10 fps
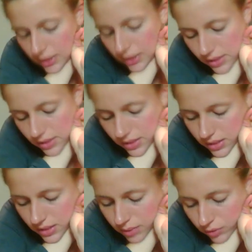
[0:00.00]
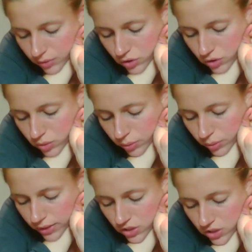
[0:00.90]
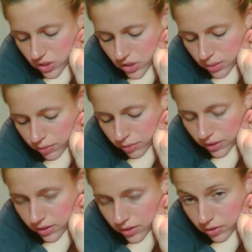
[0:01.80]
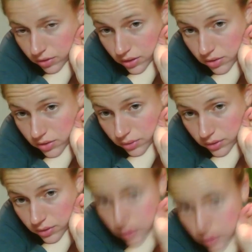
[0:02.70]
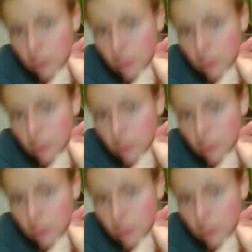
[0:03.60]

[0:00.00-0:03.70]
and 6 the name of the consumer reporting agency that provided the credit score.